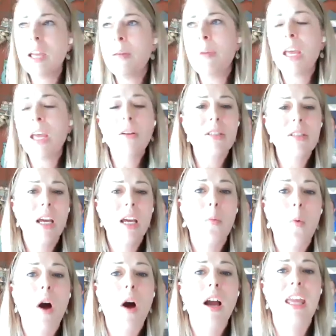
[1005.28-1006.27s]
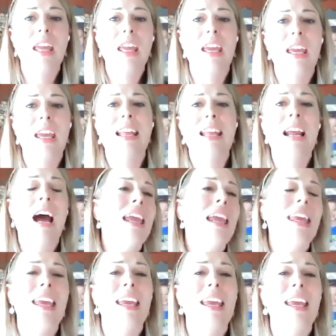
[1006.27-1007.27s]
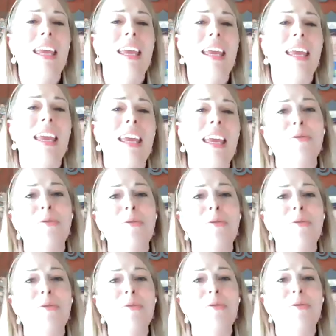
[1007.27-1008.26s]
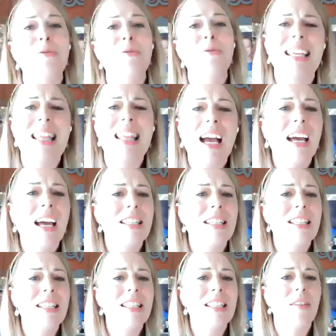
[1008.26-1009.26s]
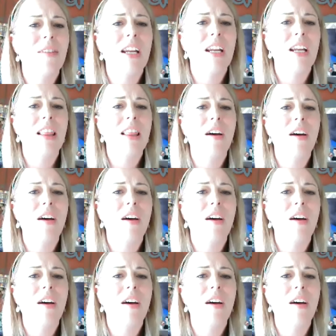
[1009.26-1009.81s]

I can be outside walking and hiking and riding bikes, like that kind of stuff that I love.